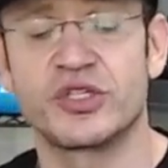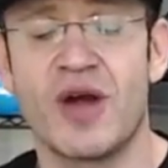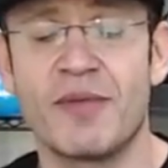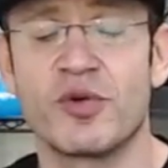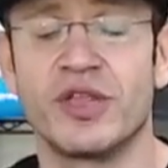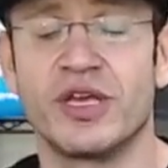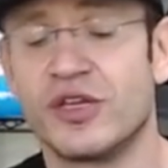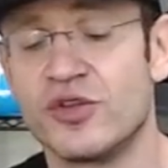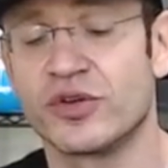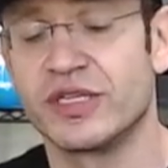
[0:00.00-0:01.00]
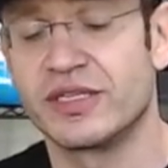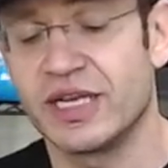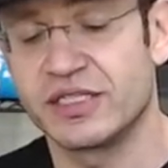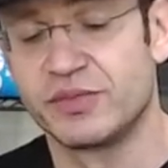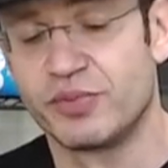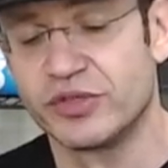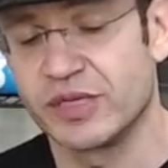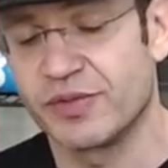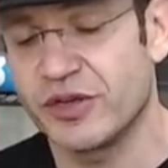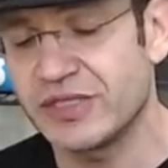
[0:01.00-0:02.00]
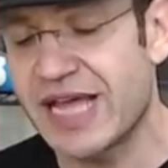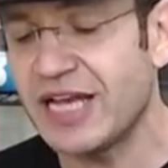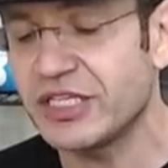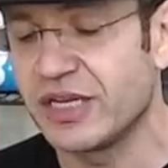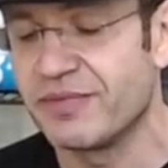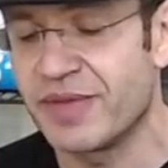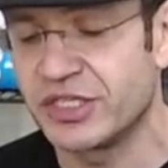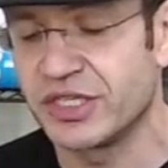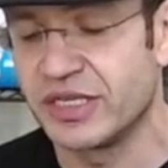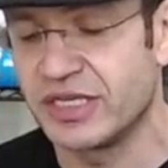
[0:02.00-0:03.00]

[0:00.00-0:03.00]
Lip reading: So I'm going to ignore the test boosting because they actually mention it